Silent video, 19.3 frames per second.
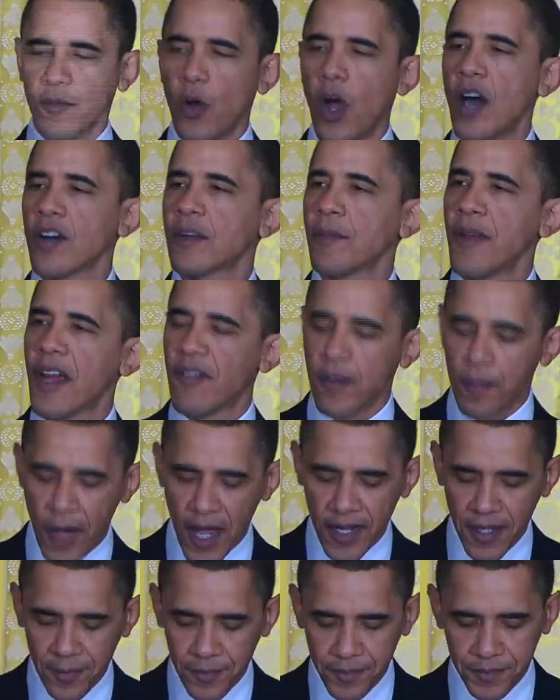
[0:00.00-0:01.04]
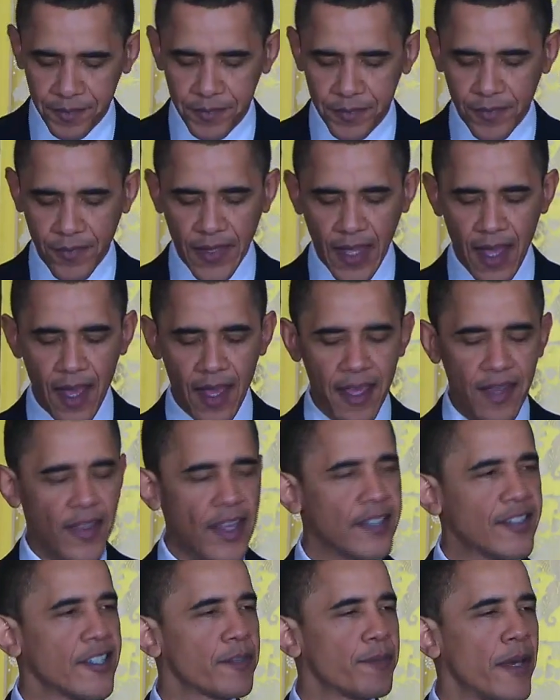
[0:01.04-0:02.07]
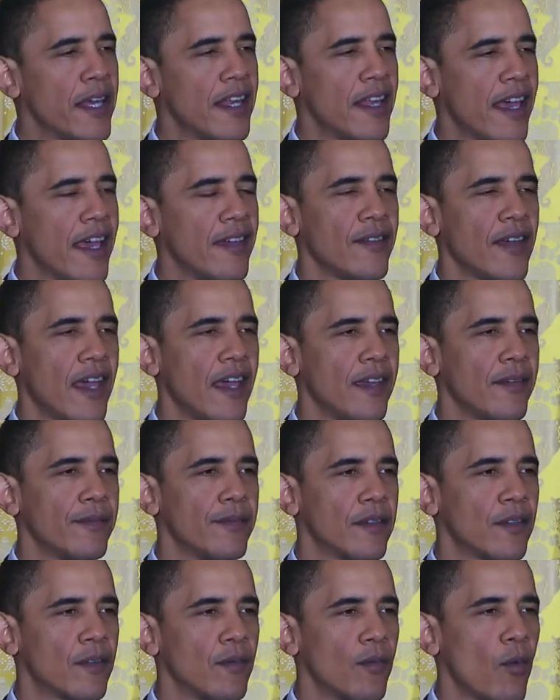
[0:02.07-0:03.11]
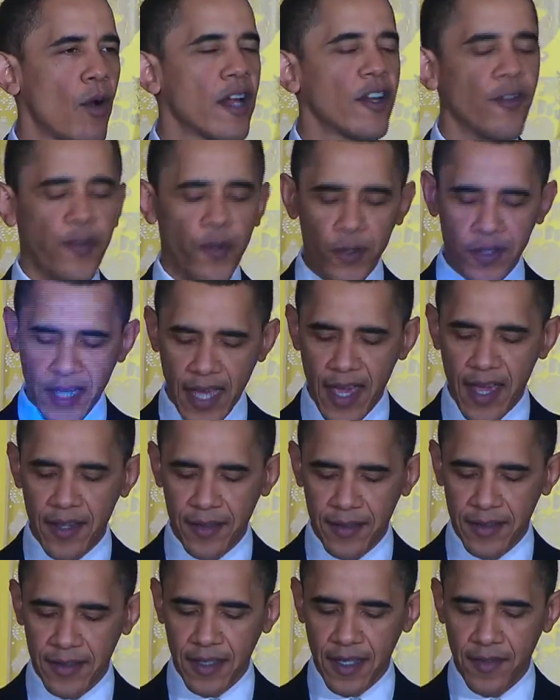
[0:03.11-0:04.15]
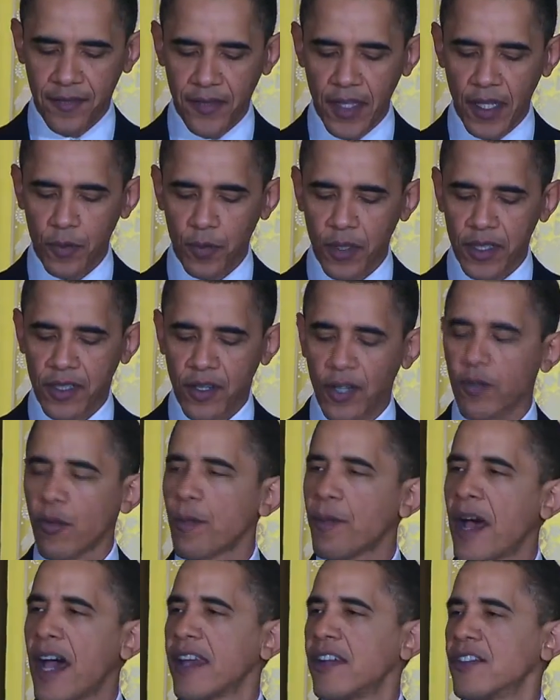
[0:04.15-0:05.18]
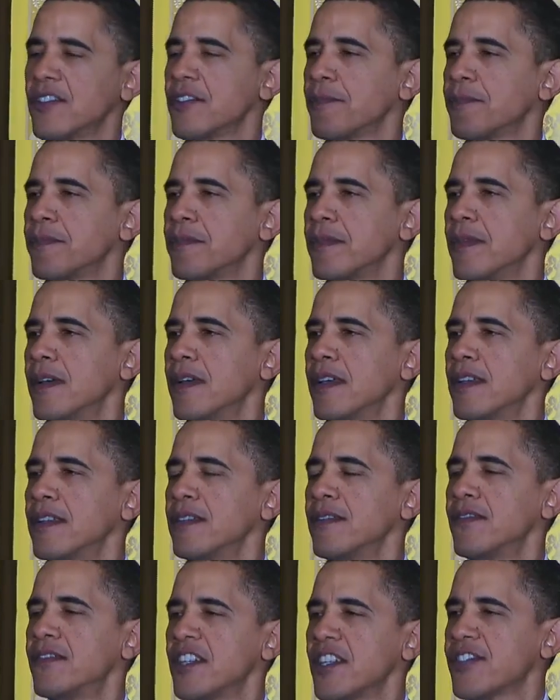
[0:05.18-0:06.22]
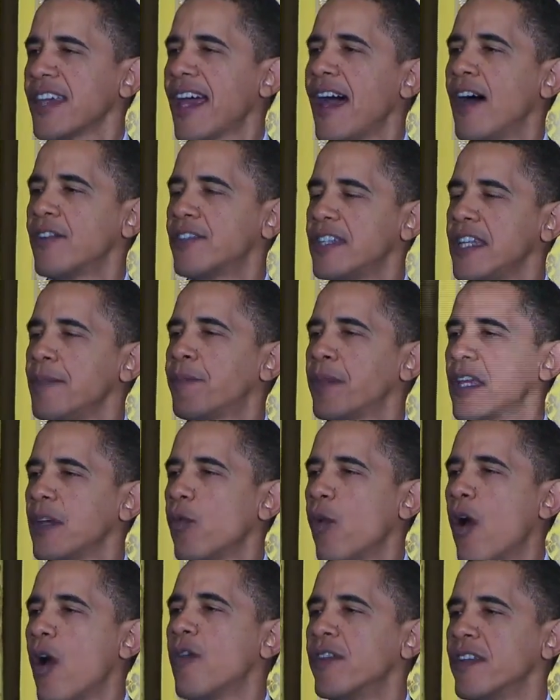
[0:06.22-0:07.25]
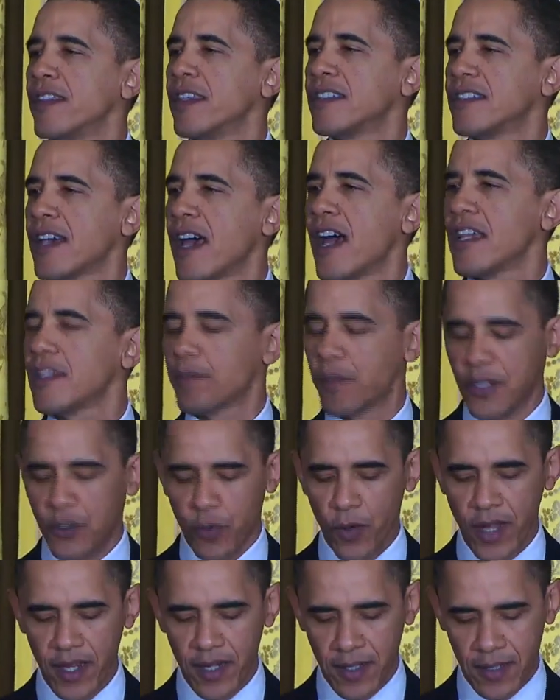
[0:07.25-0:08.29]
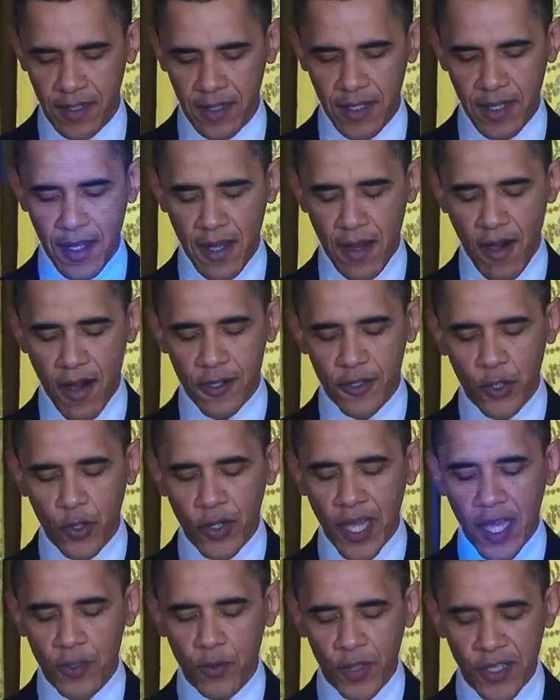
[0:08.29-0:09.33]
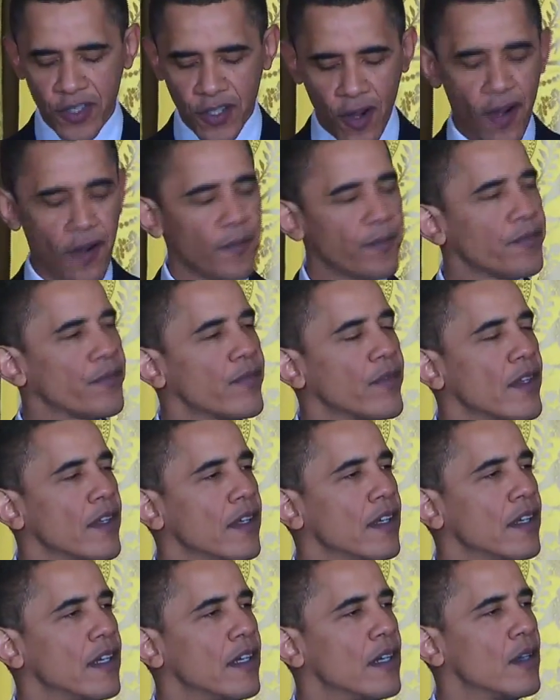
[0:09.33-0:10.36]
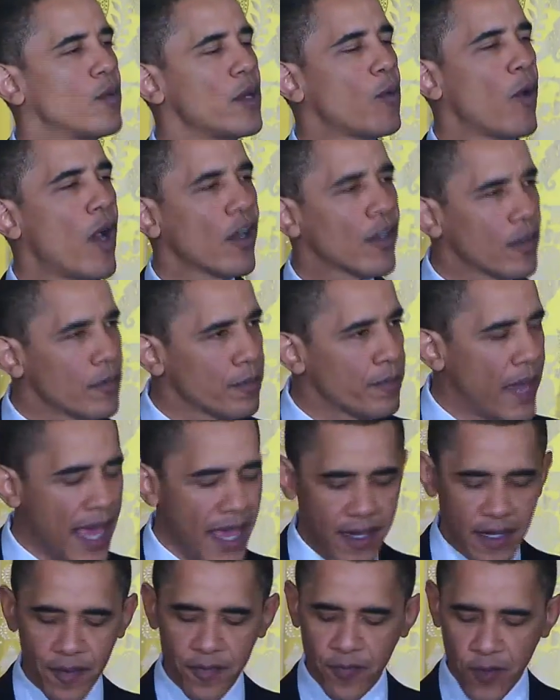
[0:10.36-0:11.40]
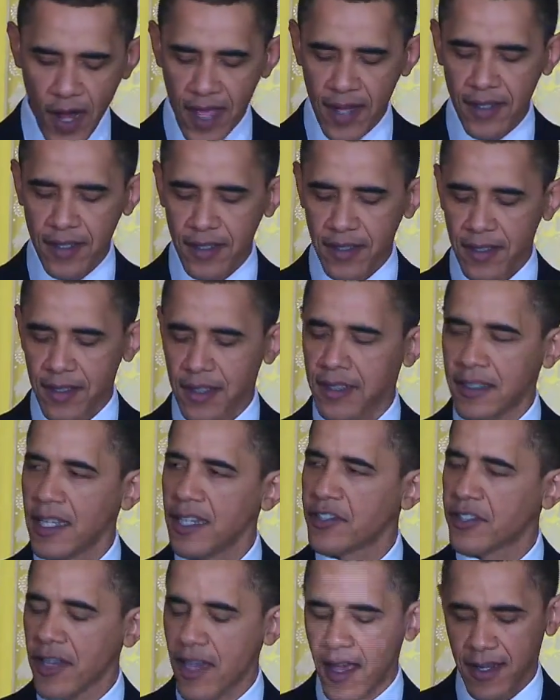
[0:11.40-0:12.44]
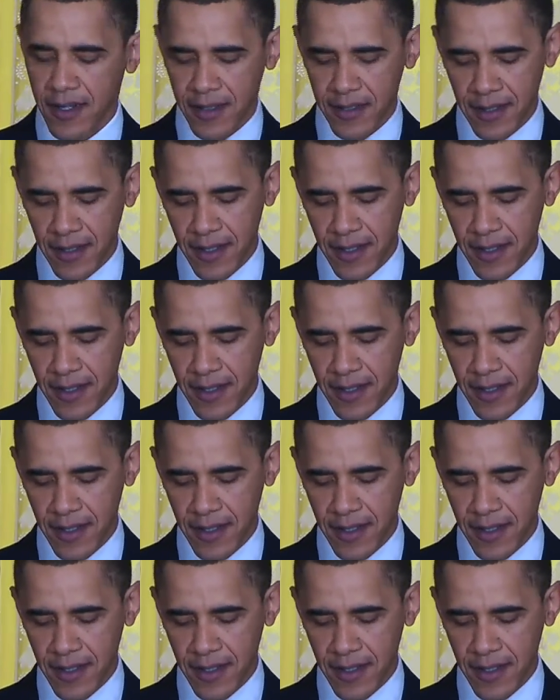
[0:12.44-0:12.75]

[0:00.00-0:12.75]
welcome everybody. Uh, this has been a, a wonderful day uh, filled with good reminders of just how deeply woven the ties between our two countries are. Uh, we welcomed back a friend, the Taoiseach.